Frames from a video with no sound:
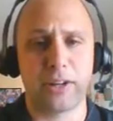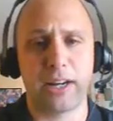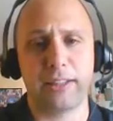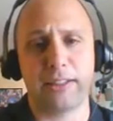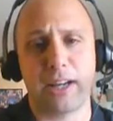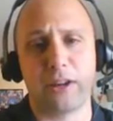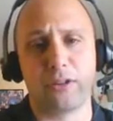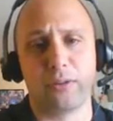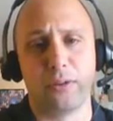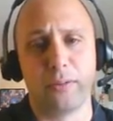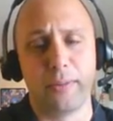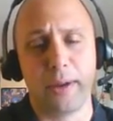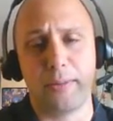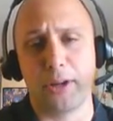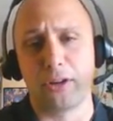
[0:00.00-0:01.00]
write it down,
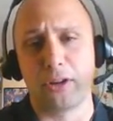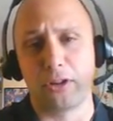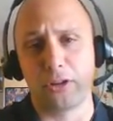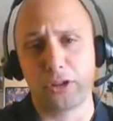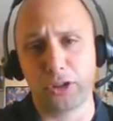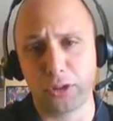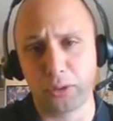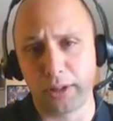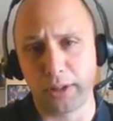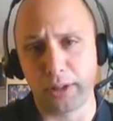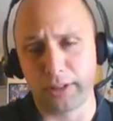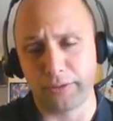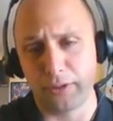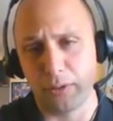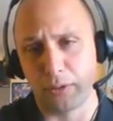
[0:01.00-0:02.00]
or maybe another
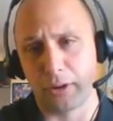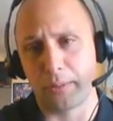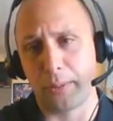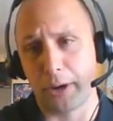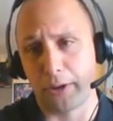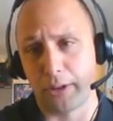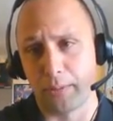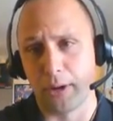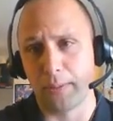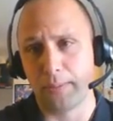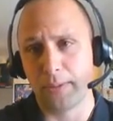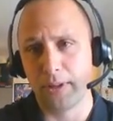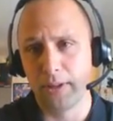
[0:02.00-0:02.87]
student if you want to pair them up.